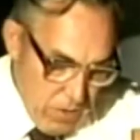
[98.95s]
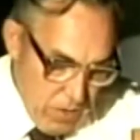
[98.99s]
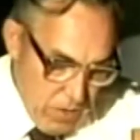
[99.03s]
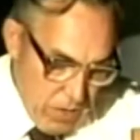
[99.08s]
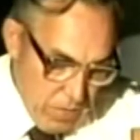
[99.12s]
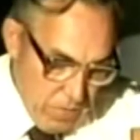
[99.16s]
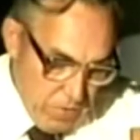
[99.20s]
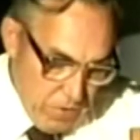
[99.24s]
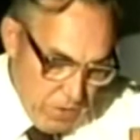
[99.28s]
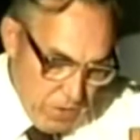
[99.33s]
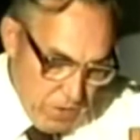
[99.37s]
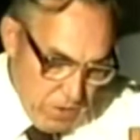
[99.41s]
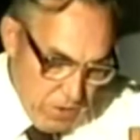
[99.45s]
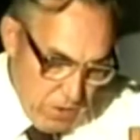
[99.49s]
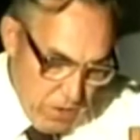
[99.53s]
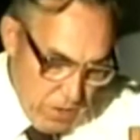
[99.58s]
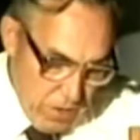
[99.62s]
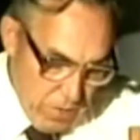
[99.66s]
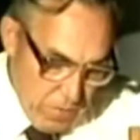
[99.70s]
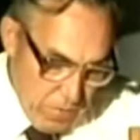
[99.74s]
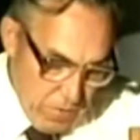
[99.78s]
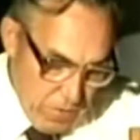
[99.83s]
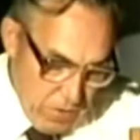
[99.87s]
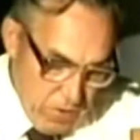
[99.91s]
with
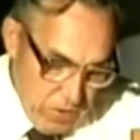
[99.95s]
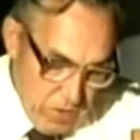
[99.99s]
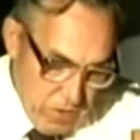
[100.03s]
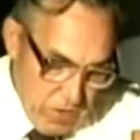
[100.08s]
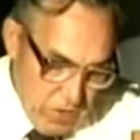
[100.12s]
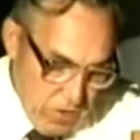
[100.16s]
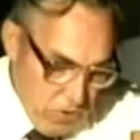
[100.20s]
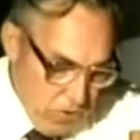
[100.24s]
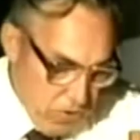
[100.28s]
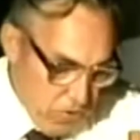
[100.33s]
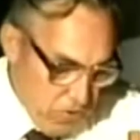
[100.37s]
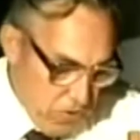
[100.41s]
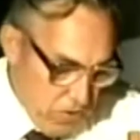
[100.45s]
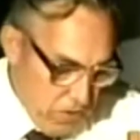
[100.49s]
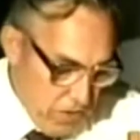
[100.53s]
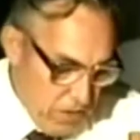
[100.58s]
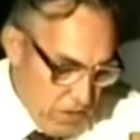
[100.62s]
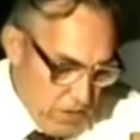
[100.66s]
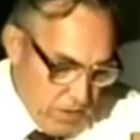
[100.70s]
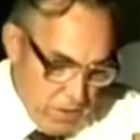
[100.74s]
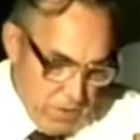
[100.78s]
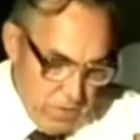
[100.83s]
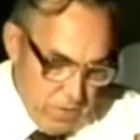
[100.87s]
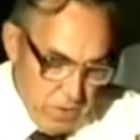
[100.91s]
absolutely no
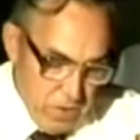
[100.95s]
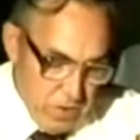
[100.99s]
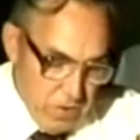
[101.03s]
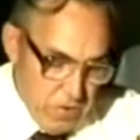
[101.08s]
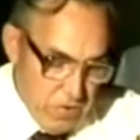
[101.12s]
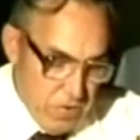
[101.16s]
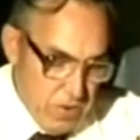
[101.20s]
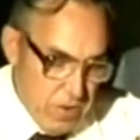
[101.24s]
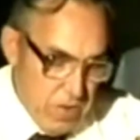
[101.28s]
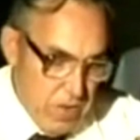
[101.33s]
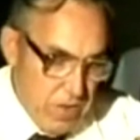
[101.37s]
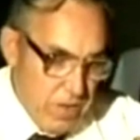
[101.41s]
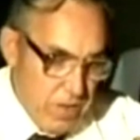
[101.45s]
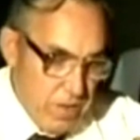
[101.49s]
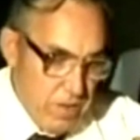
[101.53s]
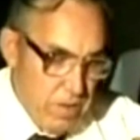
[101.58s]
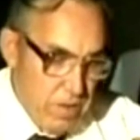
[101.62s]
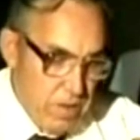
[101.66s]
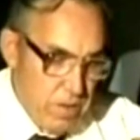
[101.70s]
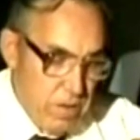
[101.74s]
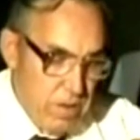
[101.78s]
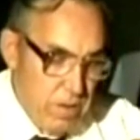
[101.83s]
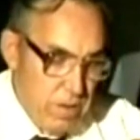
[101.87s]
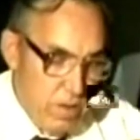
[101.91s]
scientific
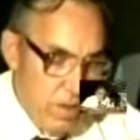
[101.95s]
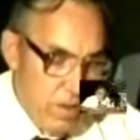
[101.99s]
training.